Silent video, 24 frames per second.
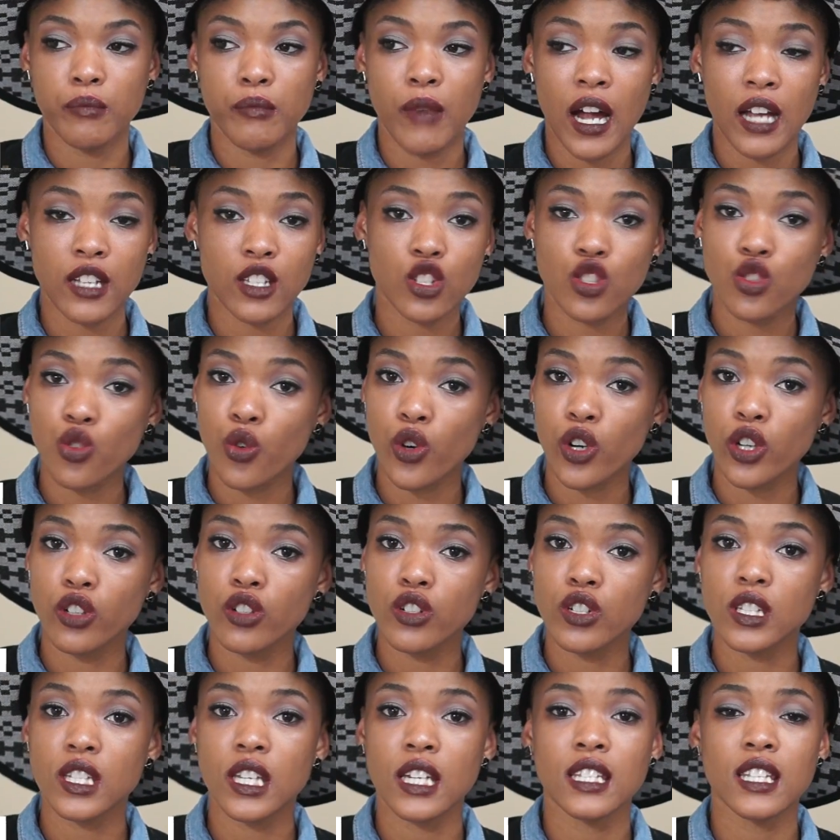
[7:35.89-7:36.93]
my
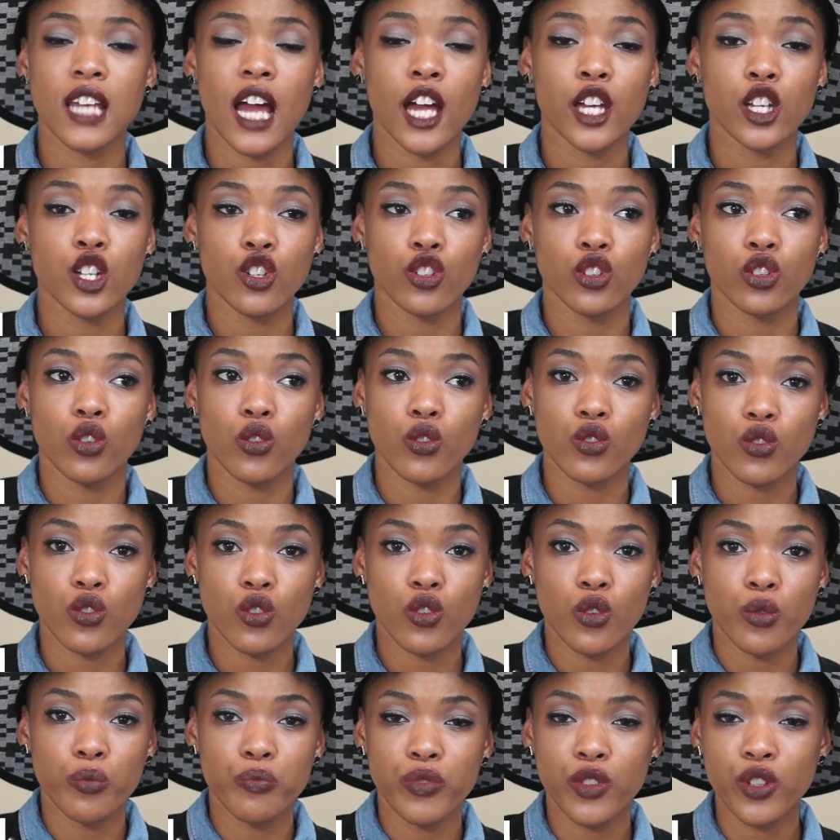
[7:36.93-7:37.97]
tutorials is at your
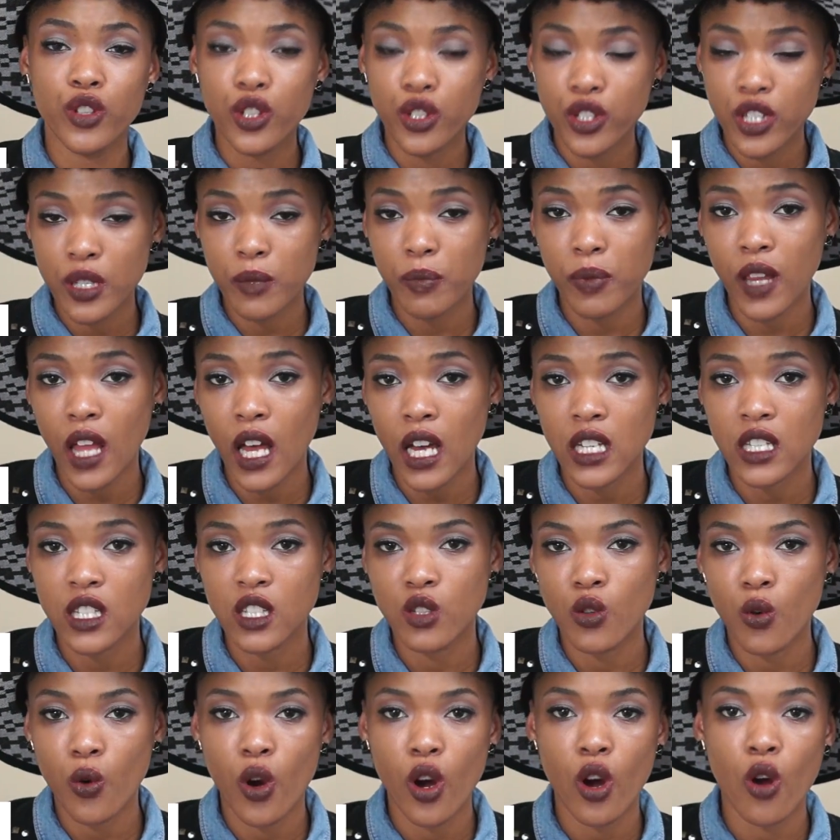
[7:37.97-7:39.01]
local beauty supply
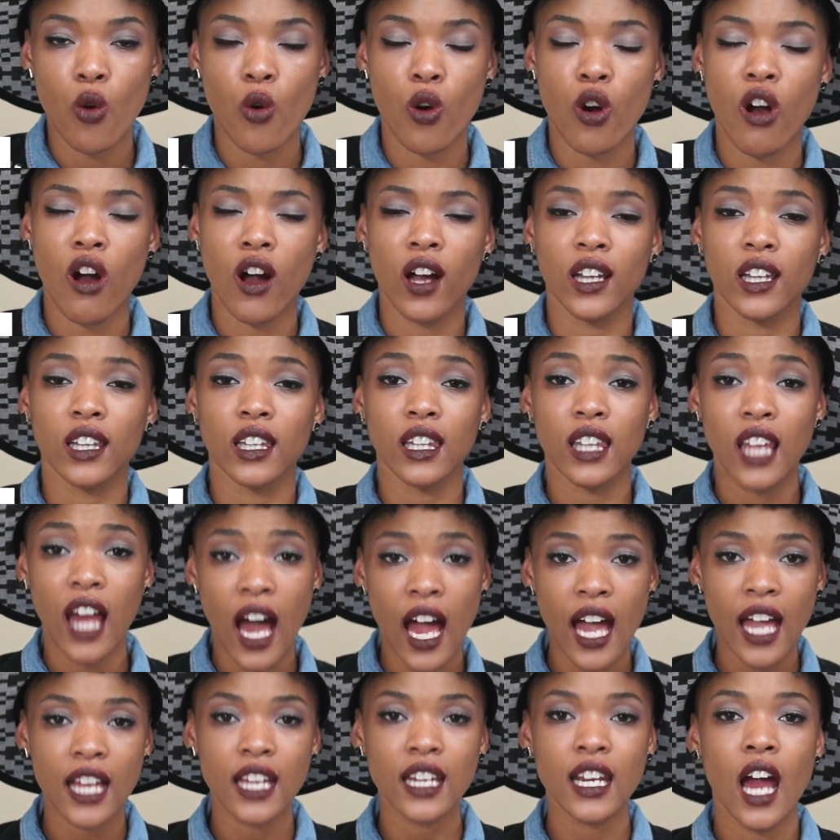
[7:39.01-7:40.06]
store or
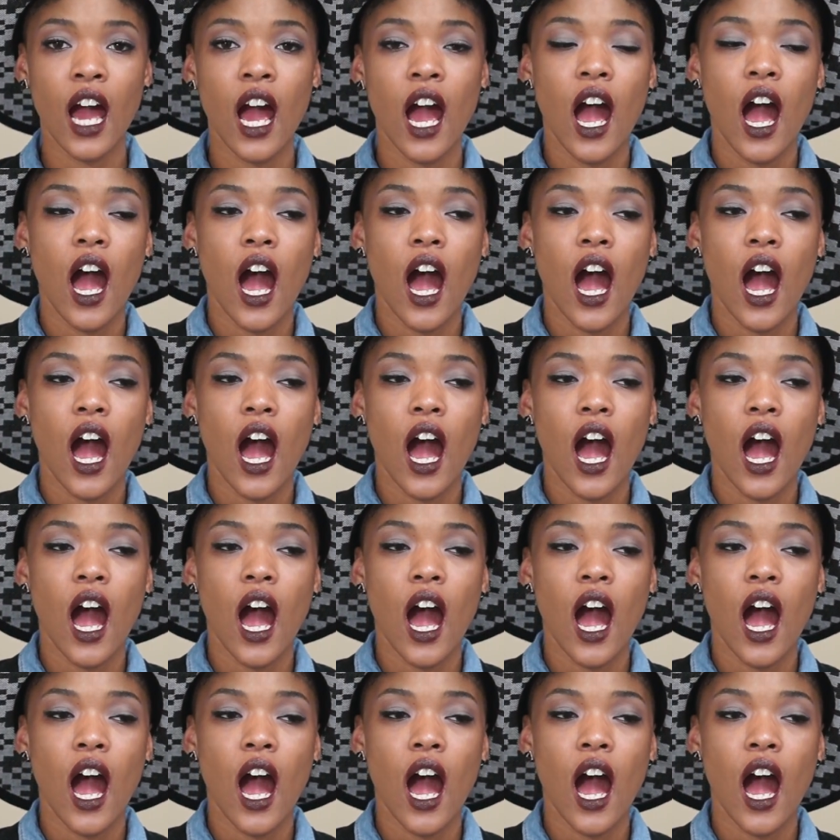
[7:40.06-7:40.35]
online.